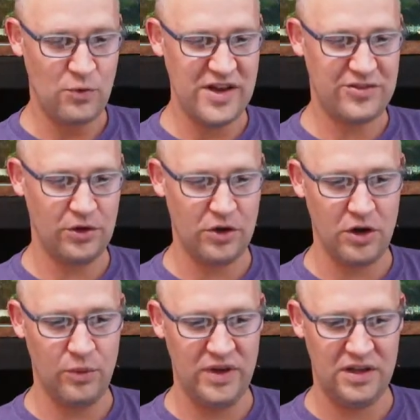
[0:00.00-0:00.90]
Rachel
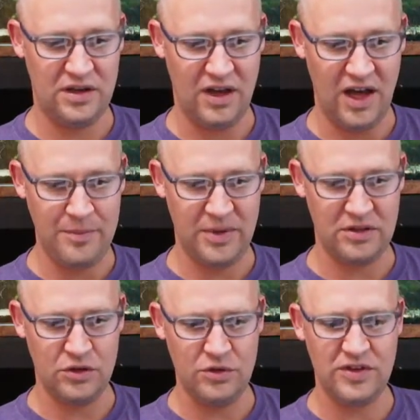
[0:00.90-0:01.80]
Irwin, I've
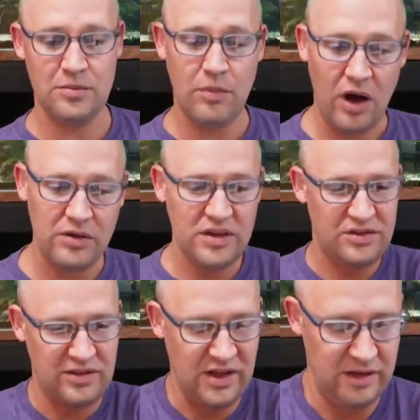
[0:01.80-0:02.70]
been losing
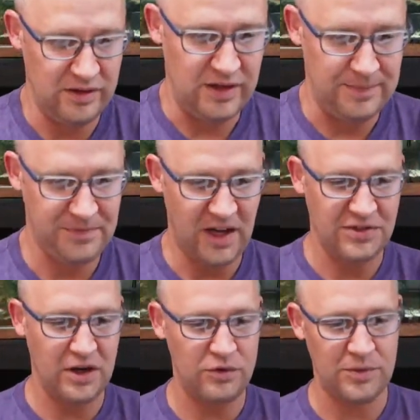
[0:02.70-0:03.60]
mollies lately.
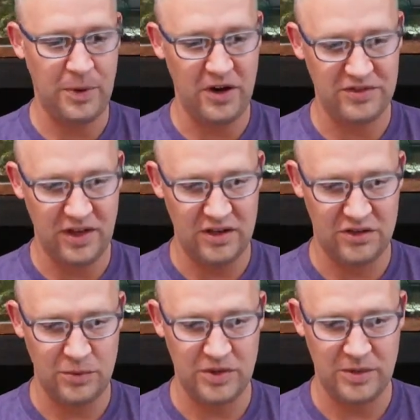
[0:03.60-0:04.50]
I thought it was a parasite
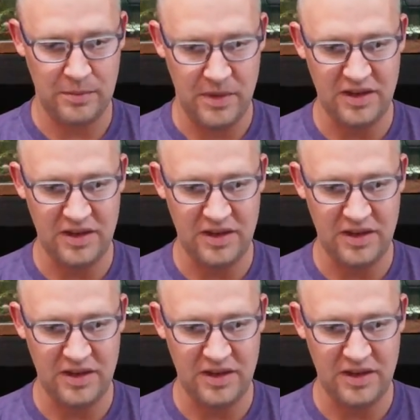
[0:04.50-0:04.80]
issue, but the